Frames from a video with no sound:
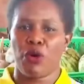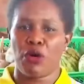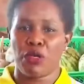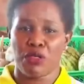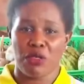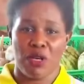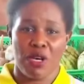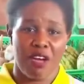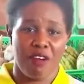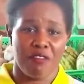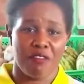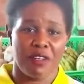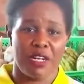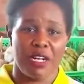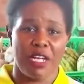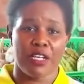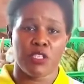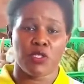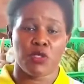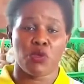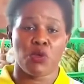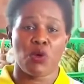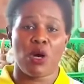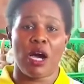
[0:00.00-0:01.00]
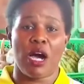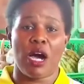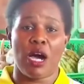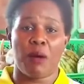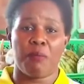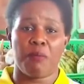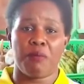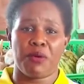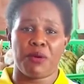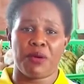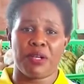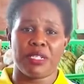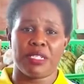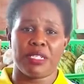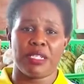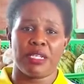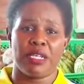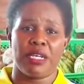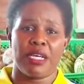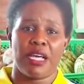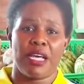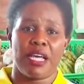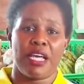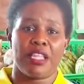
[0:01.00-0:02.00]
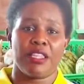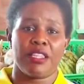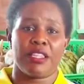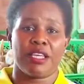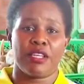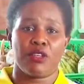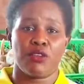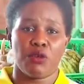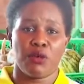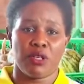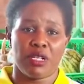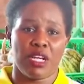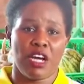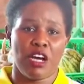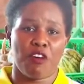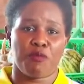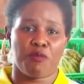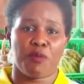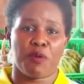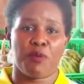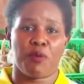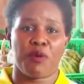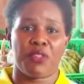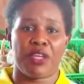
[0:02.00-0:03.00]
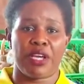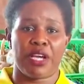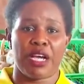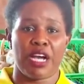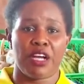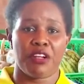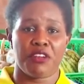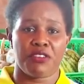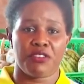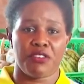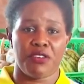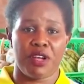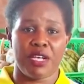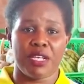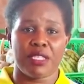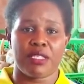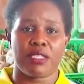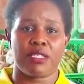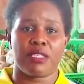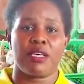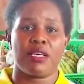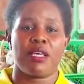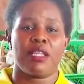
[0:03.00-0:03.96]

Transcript: We also have clients who are abroad and they don't have people they can trust.